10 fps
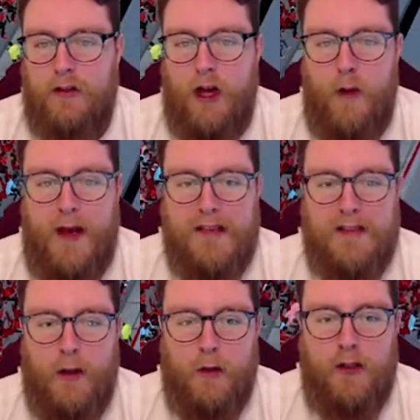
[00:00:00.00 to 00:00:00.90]

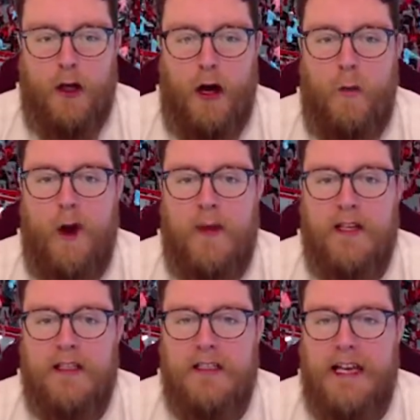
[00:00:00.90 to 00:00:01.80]
Gomez, long shot. Awobi
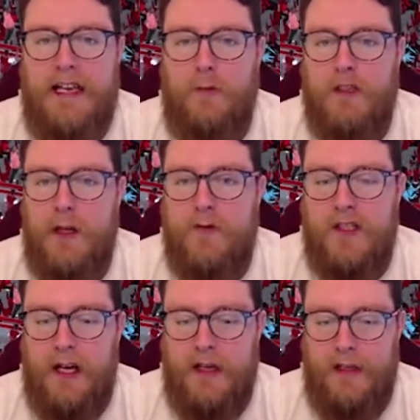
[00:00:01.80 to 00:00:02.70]
touches it in. Was he
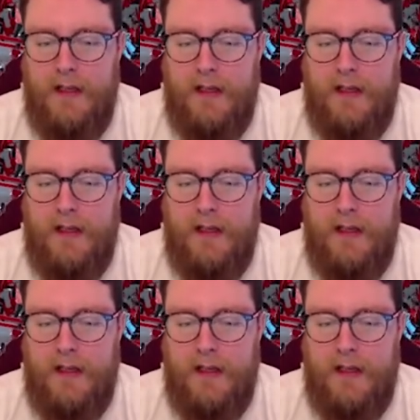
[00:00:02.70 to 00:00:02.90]
offside?